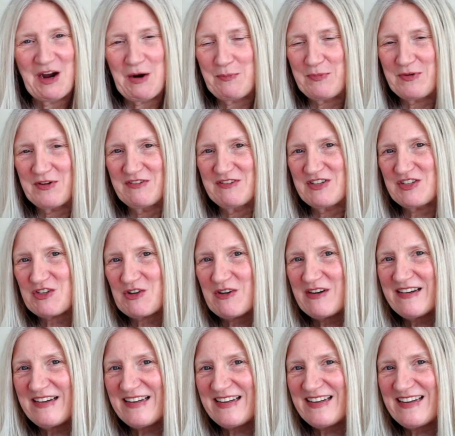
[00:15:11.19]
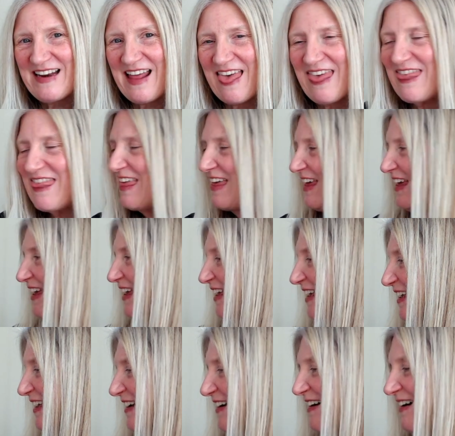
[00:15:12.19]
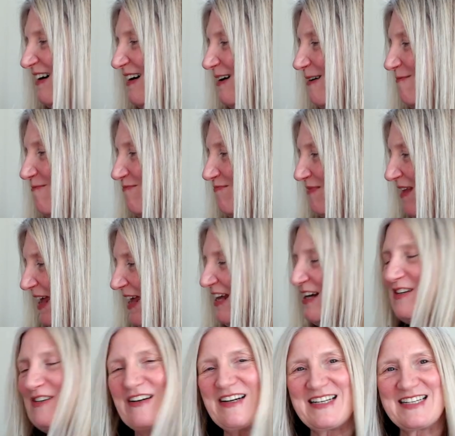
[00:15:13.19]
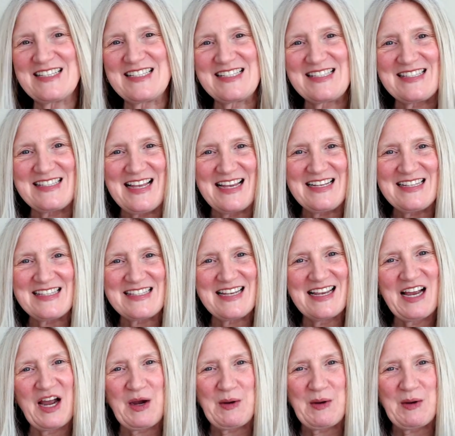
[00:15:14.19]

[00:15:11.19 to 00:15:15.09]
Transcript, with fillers: I hope you enjoyed the um, Hendrick's tasting.